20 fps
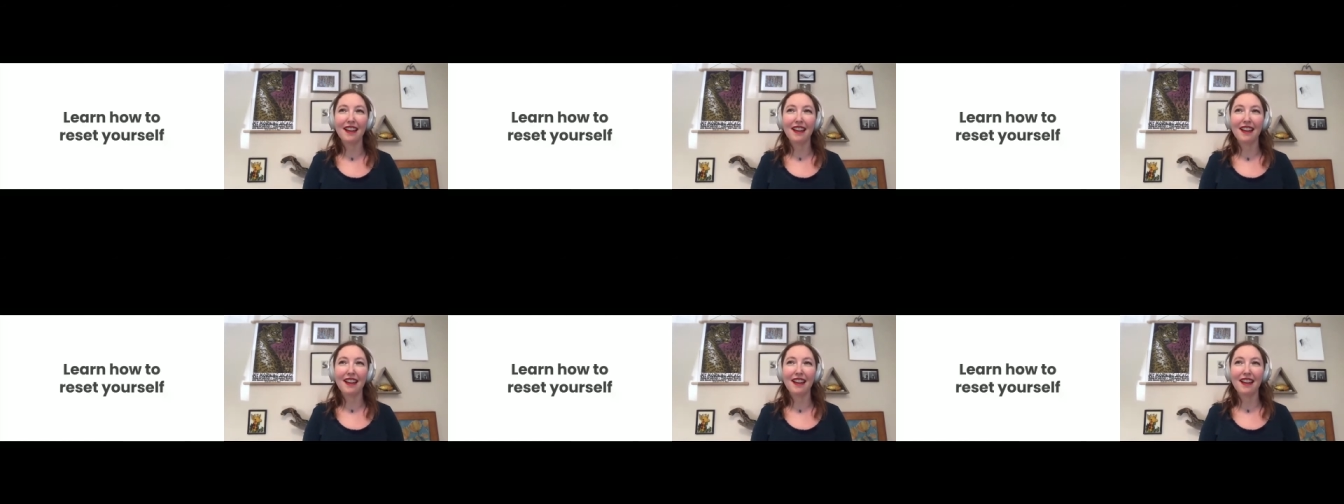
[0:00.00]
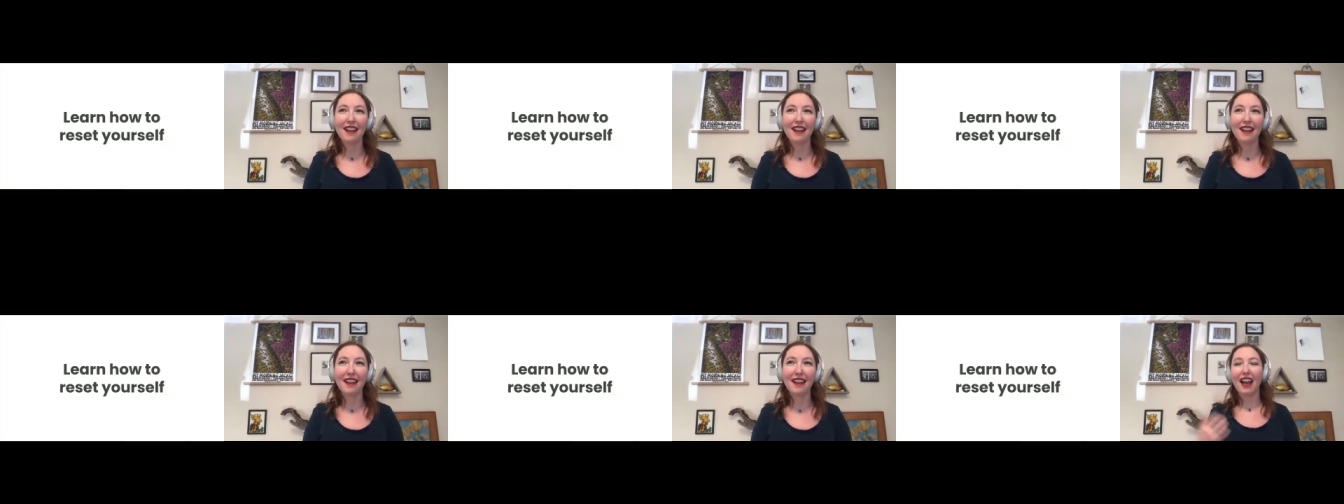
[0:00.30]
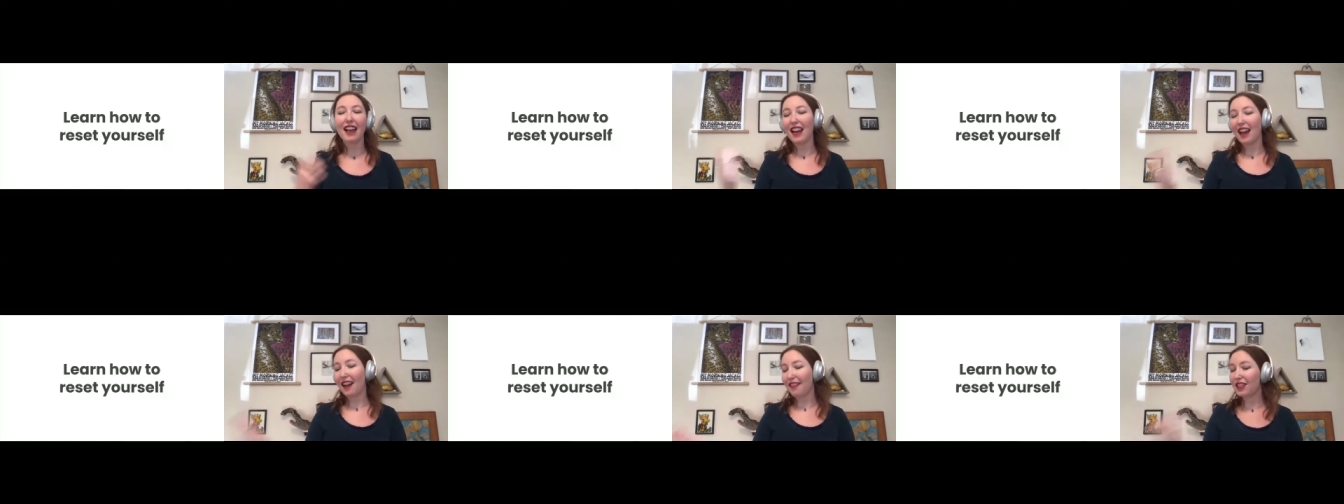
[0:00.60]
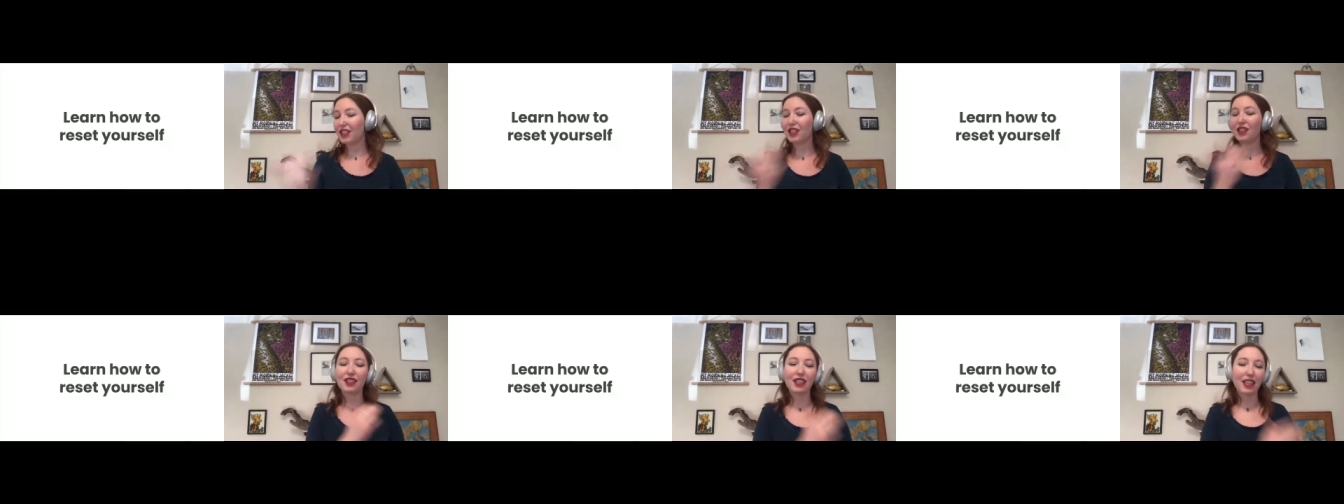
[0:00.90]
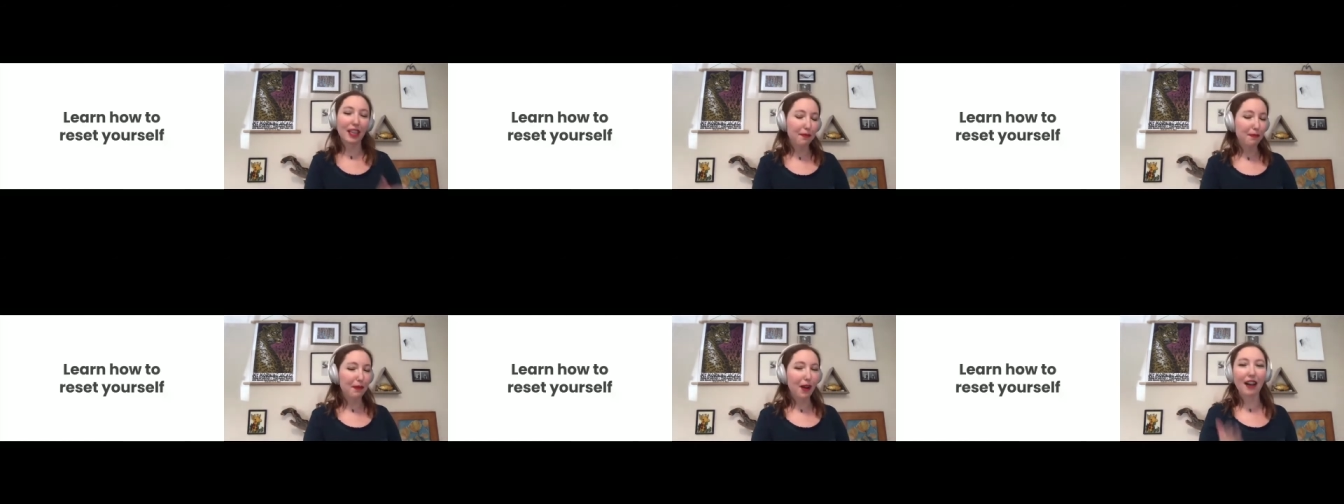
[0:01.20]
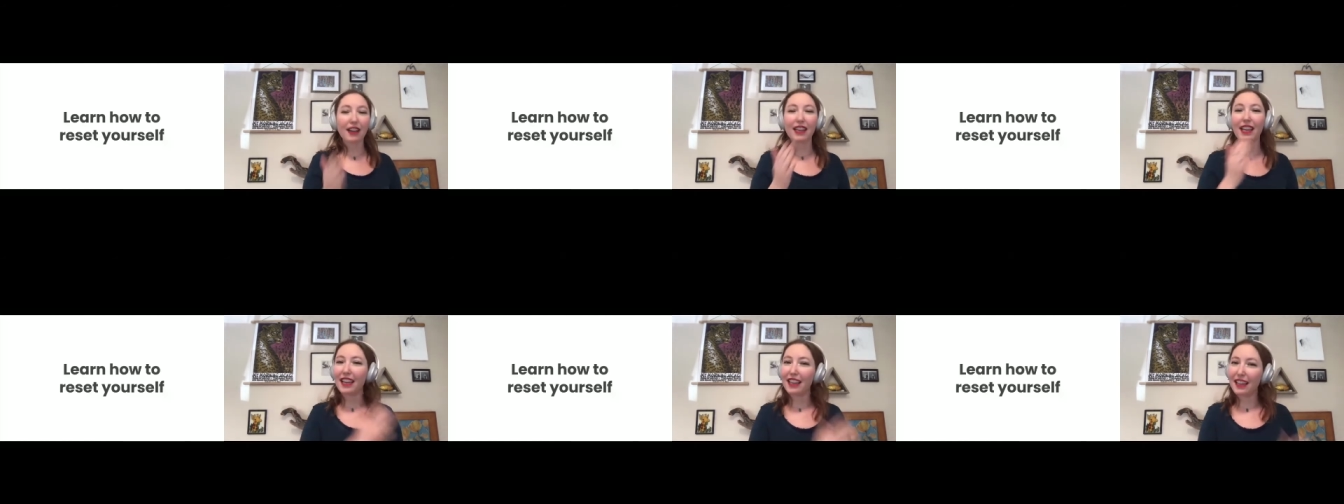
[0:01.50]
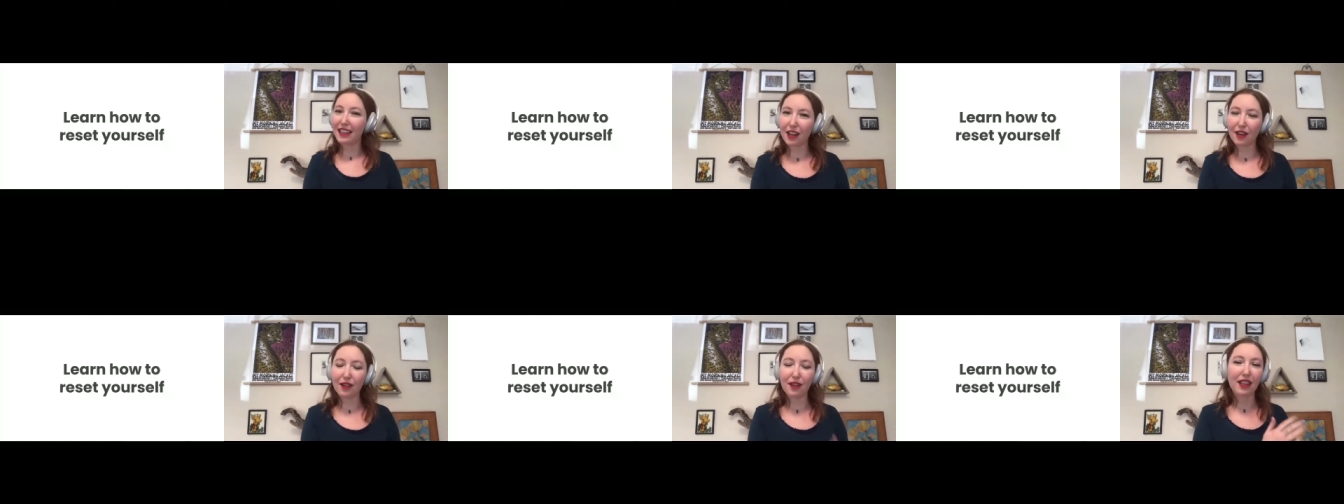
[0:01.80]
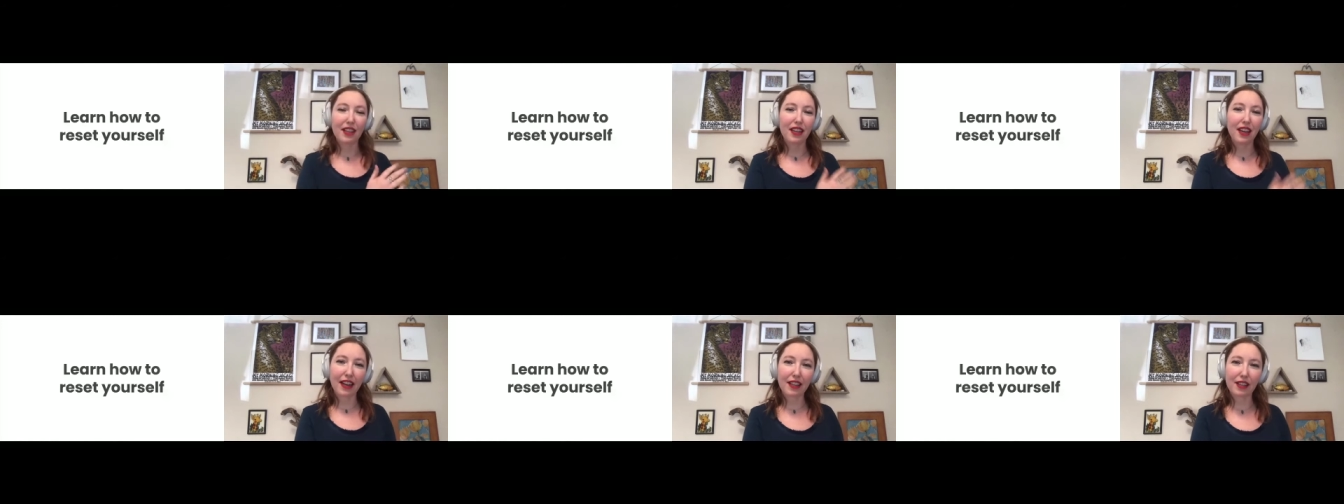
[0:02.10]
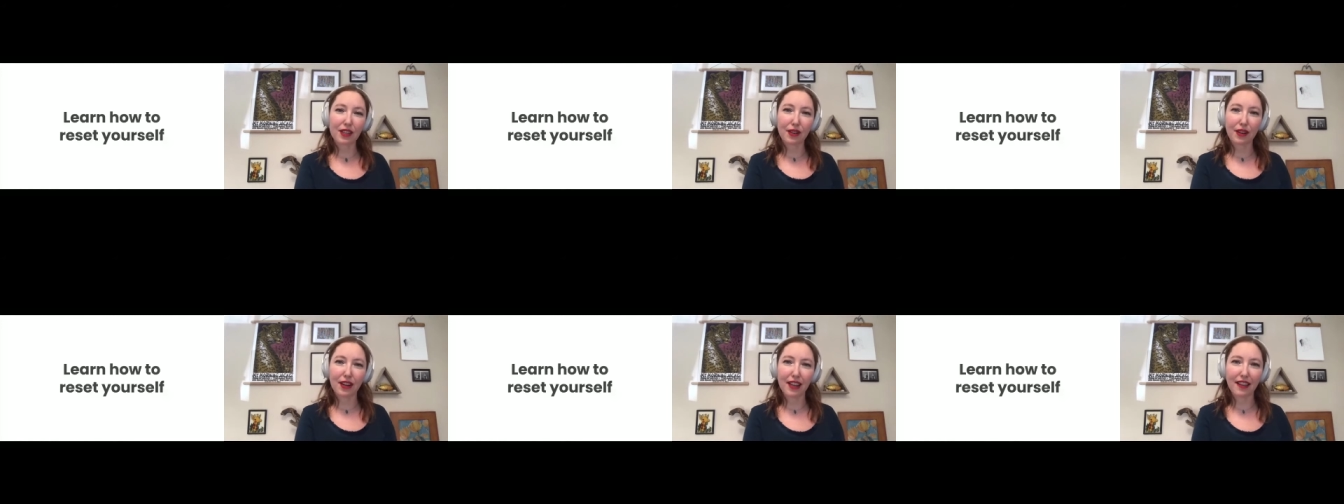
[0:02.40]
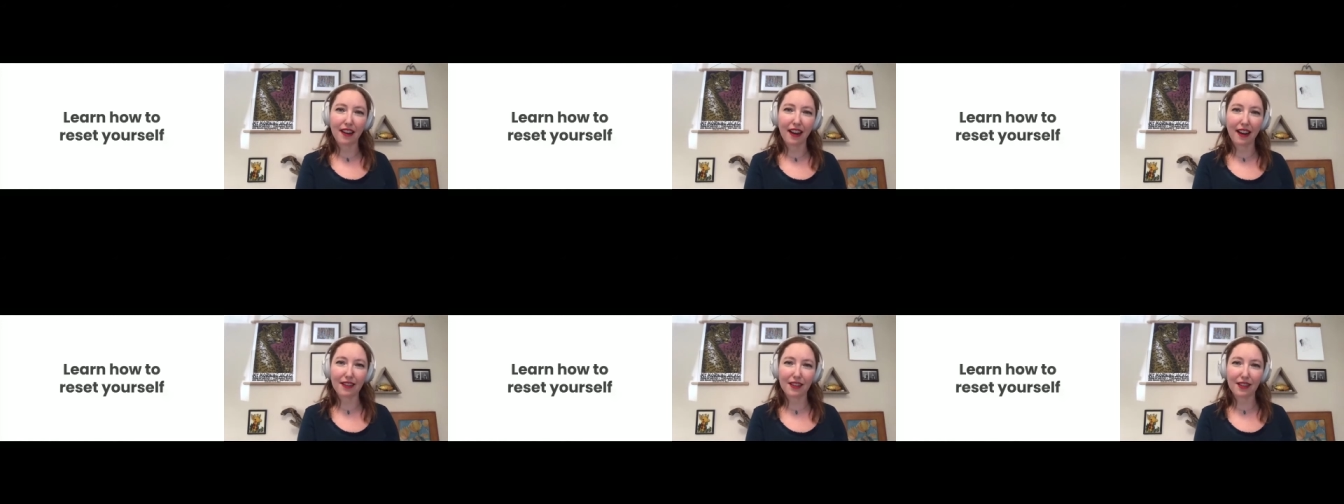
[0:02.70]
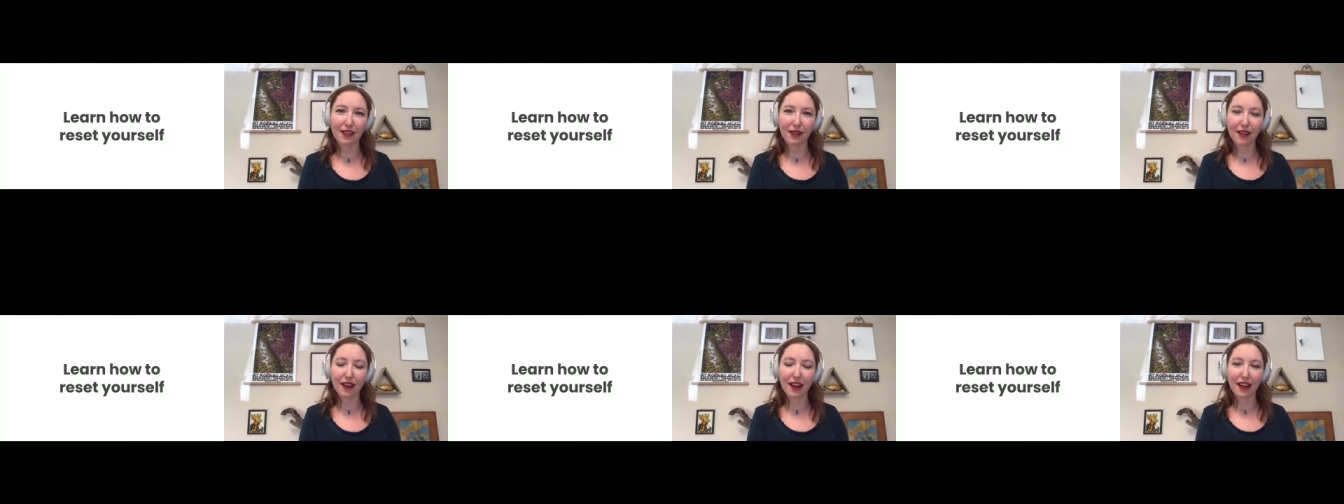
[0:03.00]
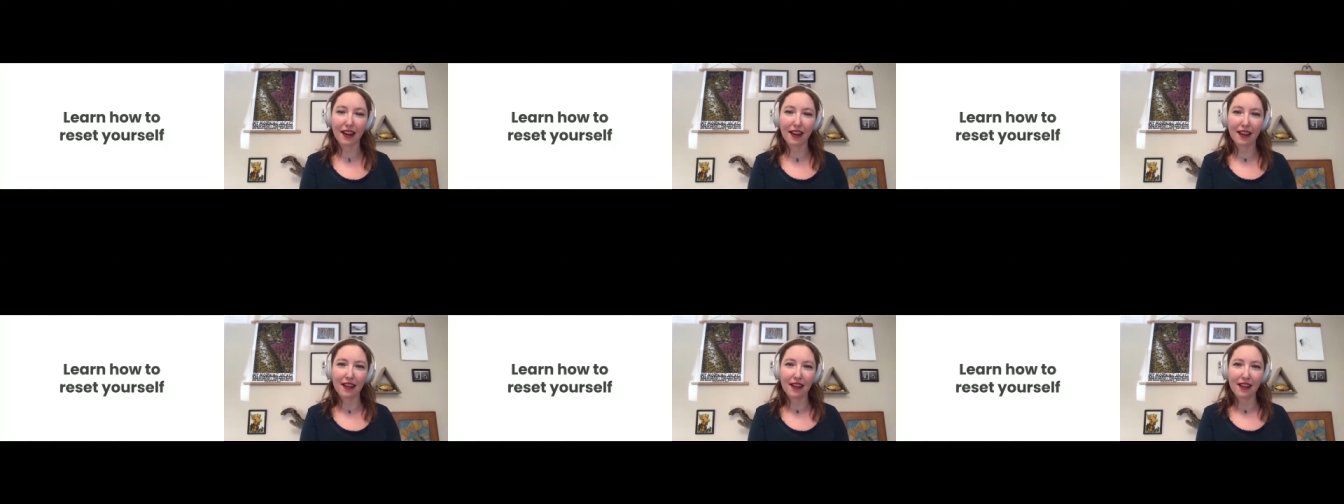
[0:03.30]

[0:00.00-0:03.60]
and I'd have to just keep knocking and go to the next door and the next door.